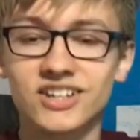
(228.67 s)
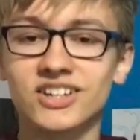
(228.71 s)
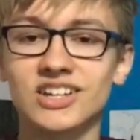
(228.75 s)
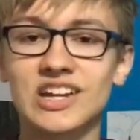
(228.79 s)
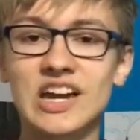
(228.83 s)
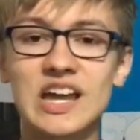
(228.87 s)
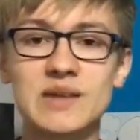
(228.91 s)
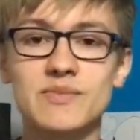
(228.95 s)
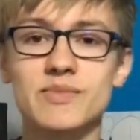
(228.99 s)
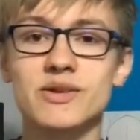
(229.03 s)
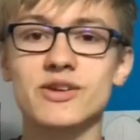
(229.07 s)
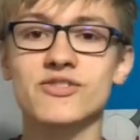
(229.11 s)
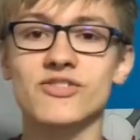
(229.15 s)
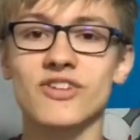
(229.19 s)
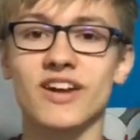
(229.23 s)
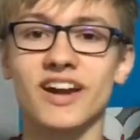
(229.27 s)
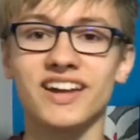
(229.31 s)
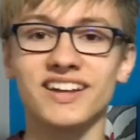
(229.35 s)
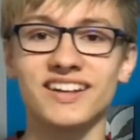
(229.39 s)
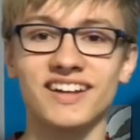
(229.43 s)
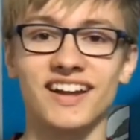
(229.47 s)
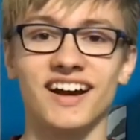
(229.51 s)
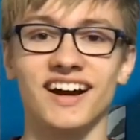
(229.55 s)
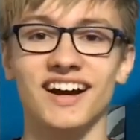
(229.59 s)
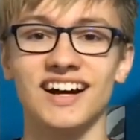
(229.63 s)
Gonna be
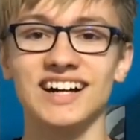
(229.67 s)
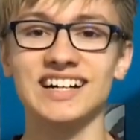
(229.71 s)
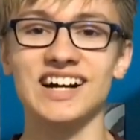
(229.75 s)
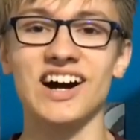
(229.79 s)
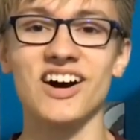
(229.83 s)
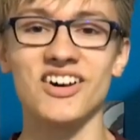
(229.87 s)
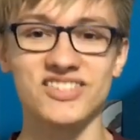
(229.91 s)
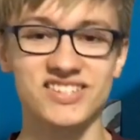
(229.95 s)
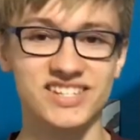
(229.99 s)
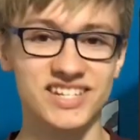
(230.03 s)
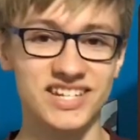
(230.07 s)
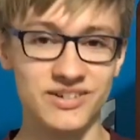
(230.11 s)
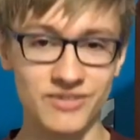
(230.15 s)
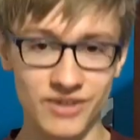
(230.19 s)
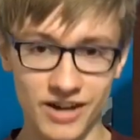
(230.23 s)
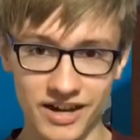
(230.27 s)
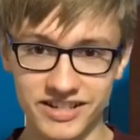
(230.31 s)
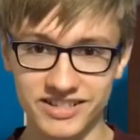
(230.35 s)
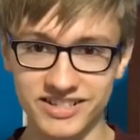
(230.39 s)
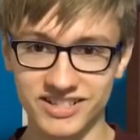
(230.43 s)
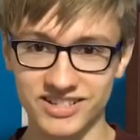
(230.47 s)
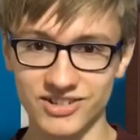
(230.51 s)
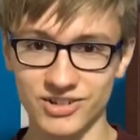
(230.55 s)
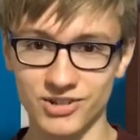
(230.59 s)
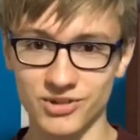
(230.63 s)
great. Uh, I'll see you guys
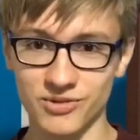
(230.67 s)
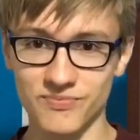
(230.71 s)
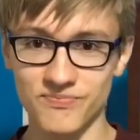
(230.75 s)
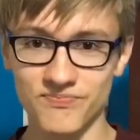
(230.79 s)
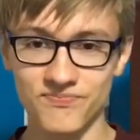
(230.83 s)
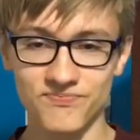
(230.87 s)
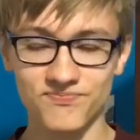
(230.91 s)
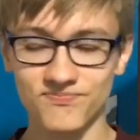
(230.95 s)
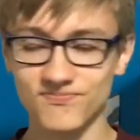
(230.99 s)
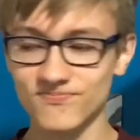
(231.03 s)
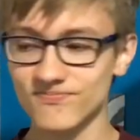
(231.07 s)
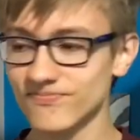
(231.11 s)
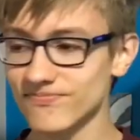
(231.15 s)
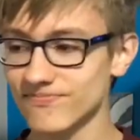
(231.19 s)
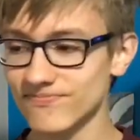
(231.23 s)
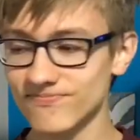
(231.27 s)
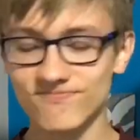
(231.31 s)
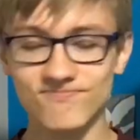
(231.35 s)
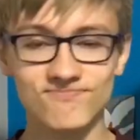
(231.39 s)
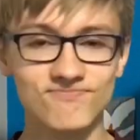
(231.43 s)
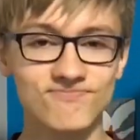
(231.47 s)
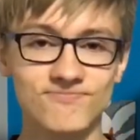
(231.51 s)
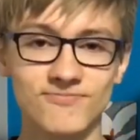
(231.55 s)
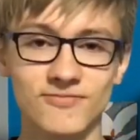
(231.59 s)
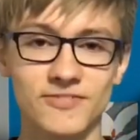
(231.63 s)
soon
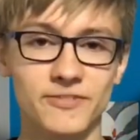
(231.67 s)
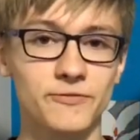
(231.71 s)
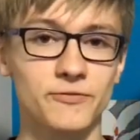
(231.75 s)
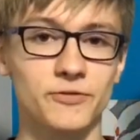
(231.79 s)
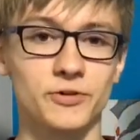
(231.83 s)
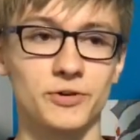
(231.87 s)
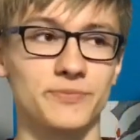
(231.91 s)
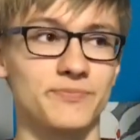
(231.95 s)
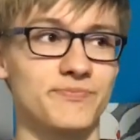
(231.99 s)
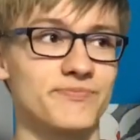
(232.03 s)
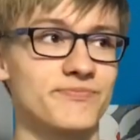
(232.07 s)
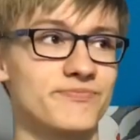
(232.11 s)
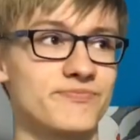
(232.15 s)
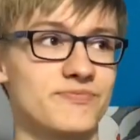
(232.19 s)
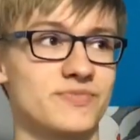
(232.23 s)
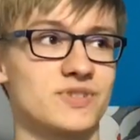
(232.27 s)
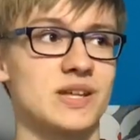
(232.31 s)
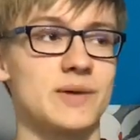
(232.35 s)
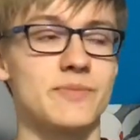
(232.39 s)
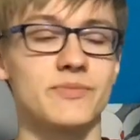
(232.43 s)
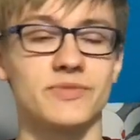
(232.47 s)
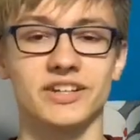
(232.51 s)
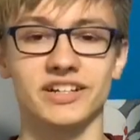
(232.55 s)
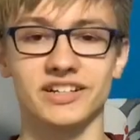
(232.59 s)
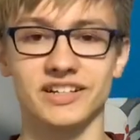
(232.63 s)
for
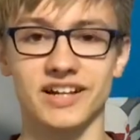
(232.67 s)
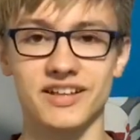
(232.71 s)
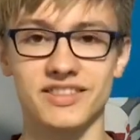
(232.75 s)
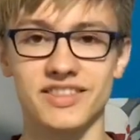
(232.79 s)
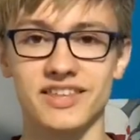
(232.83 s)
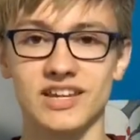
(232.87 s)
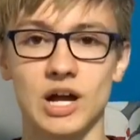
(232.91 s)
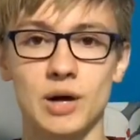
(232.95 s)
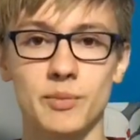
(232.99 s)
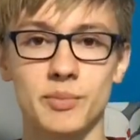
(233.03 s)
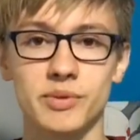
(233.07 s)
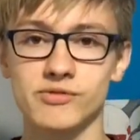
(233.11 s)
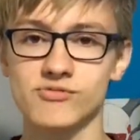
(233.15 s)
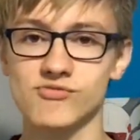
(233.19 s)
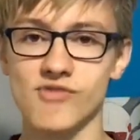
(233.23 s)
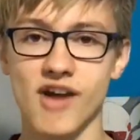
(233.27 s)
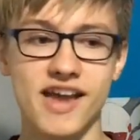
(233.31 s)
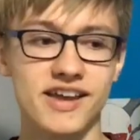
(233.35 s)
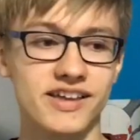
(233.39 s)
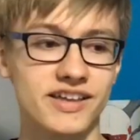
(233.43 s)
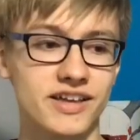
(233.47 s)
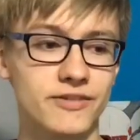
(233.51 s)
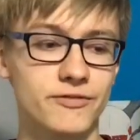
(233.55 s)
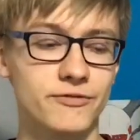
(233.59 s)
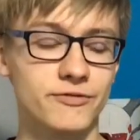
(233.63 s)
something. I think I'll be
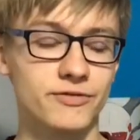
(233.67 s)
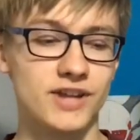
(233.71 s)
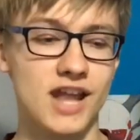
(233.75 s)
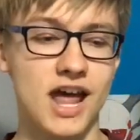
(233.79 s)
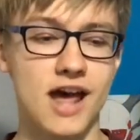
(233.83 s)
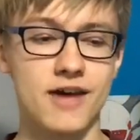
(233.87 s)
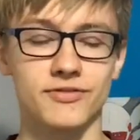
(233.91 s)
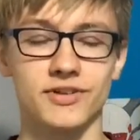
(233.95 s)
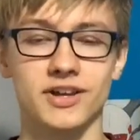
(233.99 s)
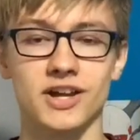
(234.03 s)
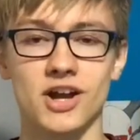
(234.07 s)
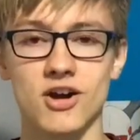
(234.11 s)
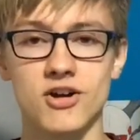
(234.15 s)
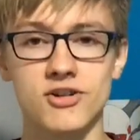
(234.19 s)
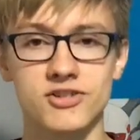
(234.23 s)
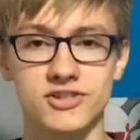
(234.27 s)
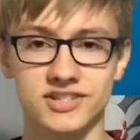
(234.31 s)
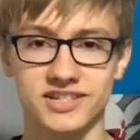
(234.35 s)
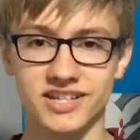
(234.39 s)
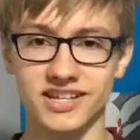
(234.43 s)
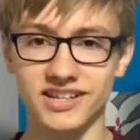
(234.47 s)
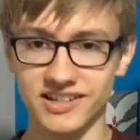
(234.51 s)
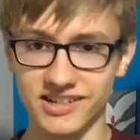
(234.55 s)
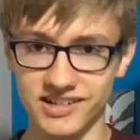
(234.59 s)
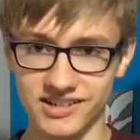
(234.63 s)
ranking FNAF AR
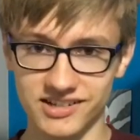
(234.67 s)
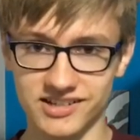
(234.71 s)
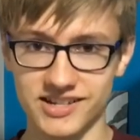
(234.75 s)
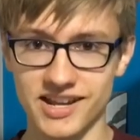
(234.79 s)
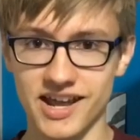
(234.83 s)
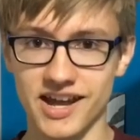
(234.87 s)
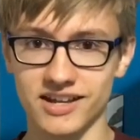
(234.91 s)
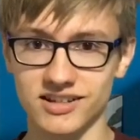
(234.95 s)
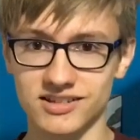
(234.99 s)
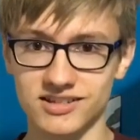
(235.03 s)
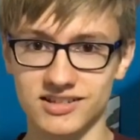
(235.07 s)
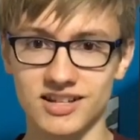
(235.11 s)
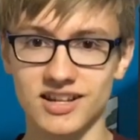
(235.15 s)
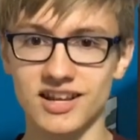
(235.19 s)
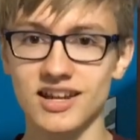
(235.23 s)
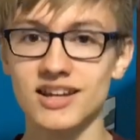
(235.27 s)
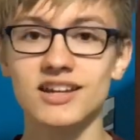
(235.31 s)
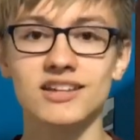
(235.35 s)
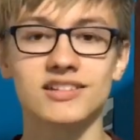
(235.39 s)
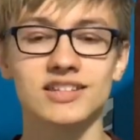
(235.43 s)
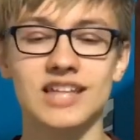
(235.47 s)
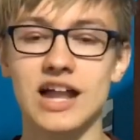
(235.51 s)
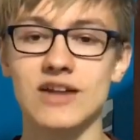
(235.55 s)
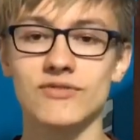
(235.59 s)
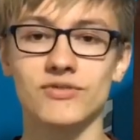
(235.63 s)
skins next.
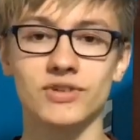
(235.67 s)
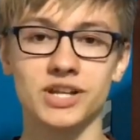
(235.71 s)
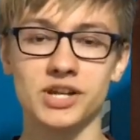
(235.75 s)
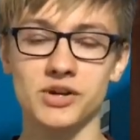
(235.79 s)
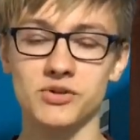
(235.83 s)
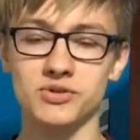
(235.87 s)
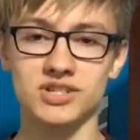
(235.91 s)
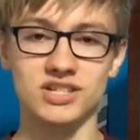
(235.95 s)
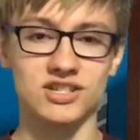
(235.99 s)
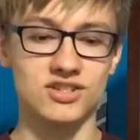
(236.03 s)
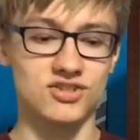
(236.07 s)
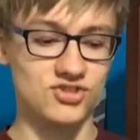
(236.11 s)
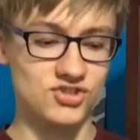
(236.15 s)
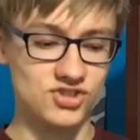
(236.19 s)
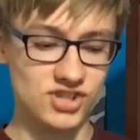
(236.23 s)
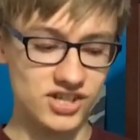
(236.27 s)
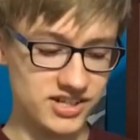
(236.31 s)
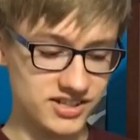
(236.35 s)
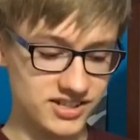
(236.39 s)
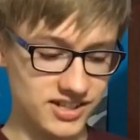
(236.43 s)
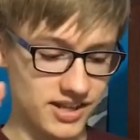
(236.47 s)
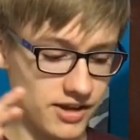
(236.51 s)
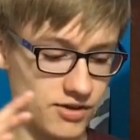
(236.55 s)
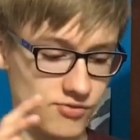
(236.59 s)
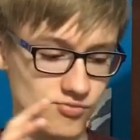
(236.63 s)
That video is,
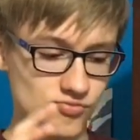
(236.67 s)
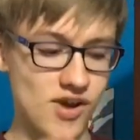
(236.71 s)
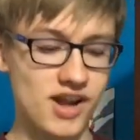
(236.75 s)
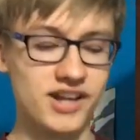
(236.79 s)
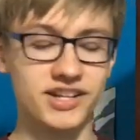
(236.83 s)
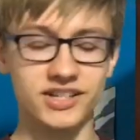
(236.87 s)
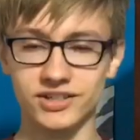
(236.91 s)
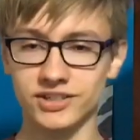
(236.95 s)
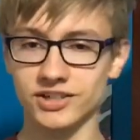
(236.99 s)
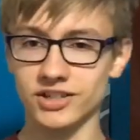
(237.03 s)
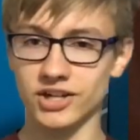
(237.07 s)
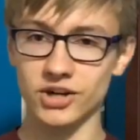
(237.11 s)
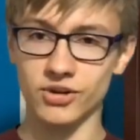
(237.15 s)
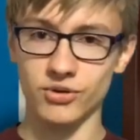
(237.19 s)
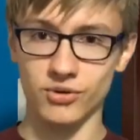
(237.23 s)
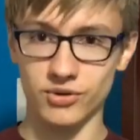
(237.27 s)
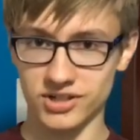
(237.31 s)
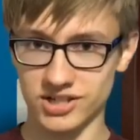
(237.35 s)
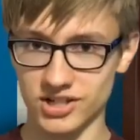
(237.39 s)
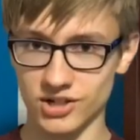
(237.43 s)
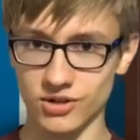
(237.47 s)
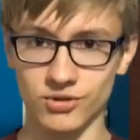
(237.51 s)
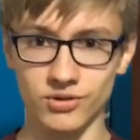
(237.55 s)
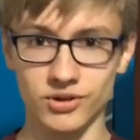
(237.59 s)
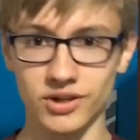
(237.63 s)
is like ready to go,
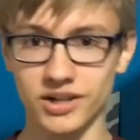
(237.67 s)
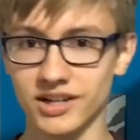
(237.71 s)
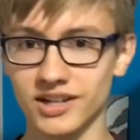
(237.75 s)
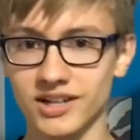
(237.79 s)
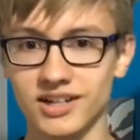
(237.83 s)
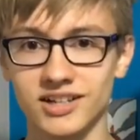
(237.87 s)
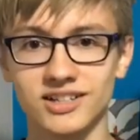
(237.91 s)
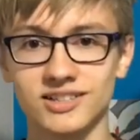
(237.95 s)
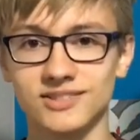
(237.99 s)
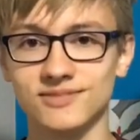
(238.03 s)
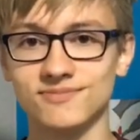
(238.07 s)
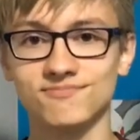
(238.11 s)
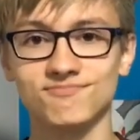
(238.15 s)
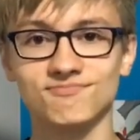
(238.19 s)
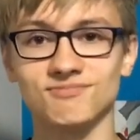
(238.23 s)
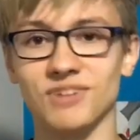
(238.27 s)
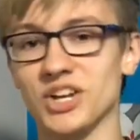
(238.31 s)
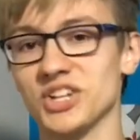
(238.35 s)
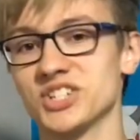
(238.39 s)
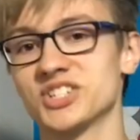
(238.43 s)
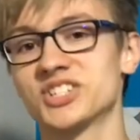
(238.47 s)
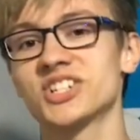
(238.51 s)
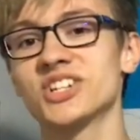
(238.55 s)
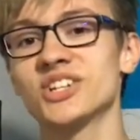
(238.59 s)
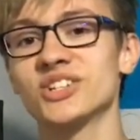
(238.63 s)
so I'll
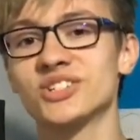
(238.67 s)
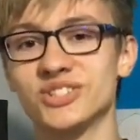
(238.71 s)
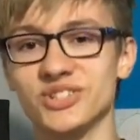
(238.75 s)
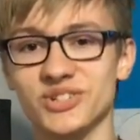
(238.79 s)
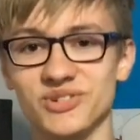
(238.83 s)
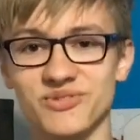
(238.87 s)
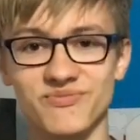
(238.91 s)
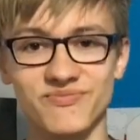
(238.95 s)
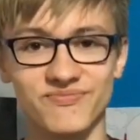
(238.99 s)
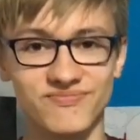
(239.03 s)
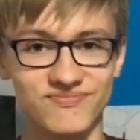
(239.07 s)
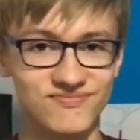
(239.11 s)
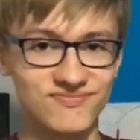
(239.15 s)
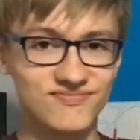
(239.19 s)
see you soon.